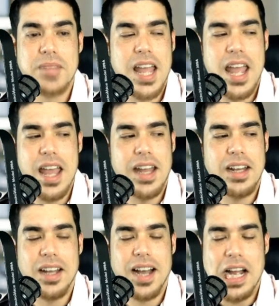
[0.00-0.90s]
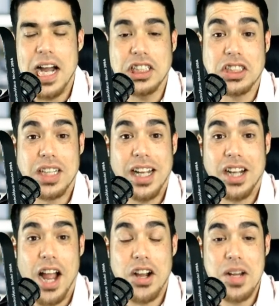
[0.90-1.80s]
And I
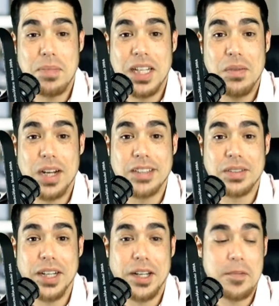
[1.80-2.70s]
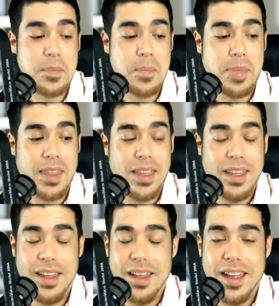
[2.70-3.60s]
couldn't believe what I was reading.
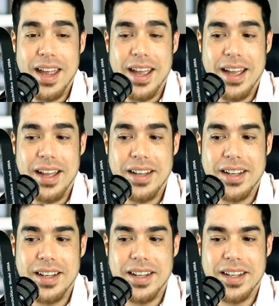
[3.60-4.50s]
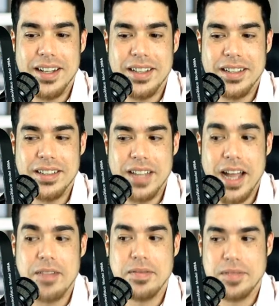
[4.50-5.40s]
And I'm
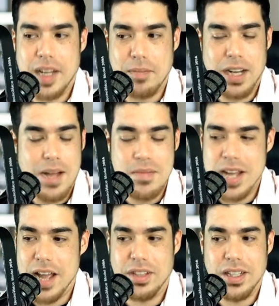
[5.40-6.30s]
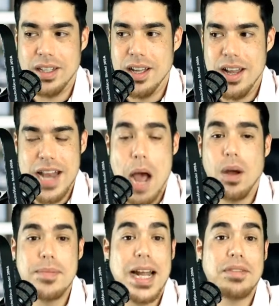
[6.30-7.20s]
gonna have to
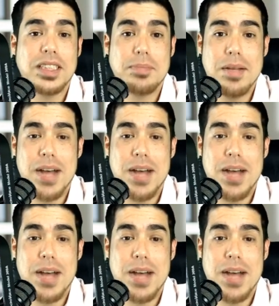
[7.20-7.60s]
spend